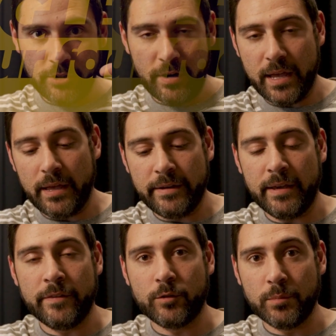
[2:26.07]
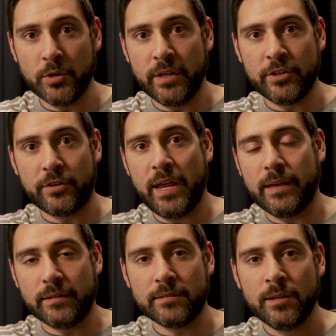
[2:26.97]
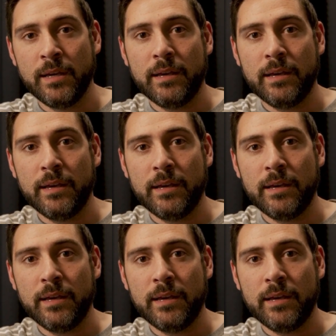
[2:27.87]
on your head and the remote in your hand.